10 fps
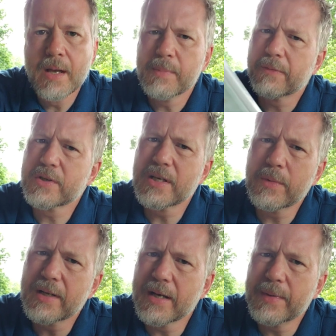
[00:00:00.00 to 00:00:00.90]
But for
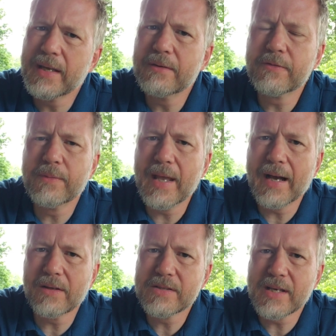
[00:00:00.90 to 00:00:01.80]
someone coming in from the
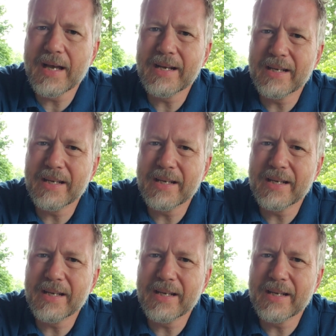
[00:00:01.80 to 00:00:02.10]
outside,